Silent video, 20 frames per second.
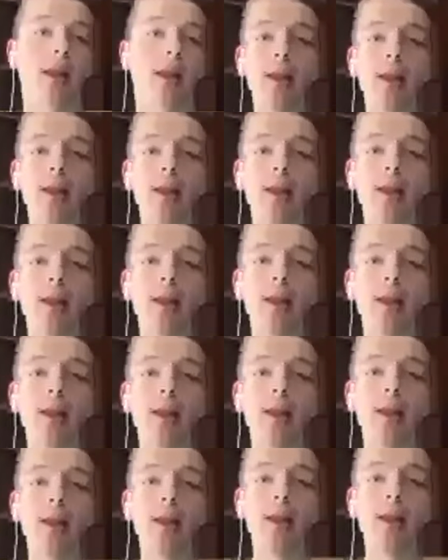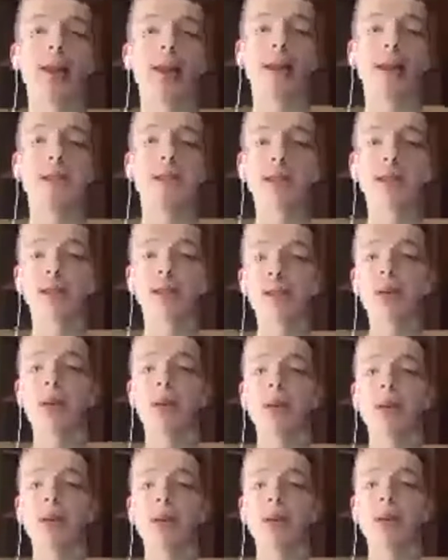like YouTube
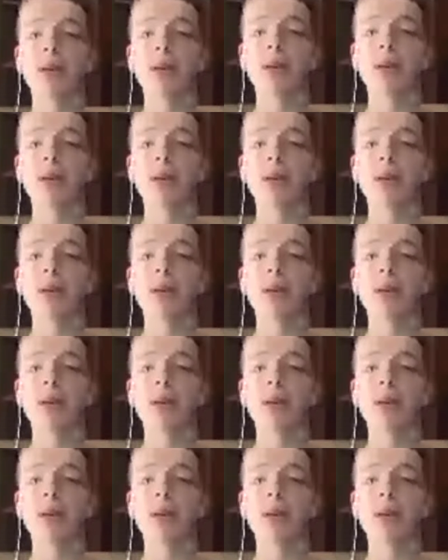analytics,